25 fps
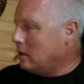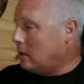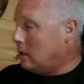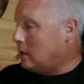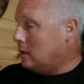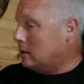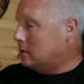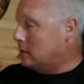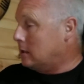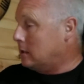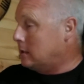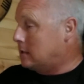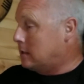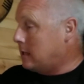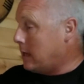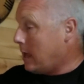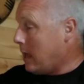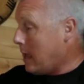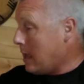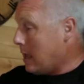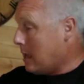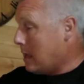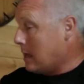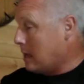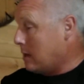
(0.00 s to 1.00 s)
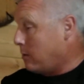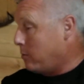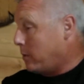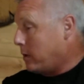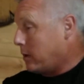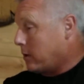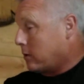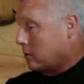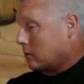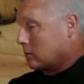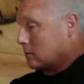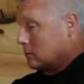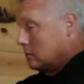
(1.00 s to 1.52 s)
Uh, today
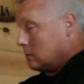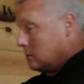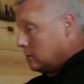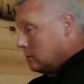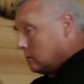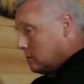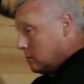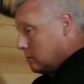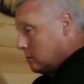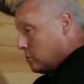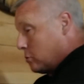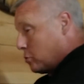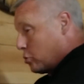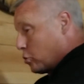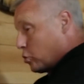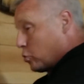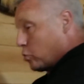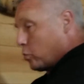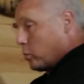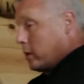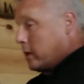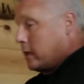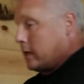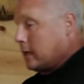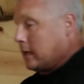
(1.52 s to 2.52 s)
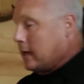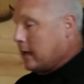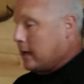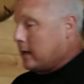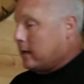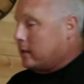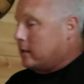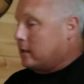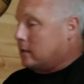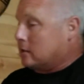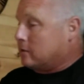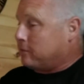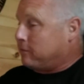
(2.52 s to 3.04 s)
we are drinking
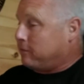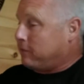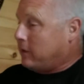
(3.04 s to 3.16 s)
out of this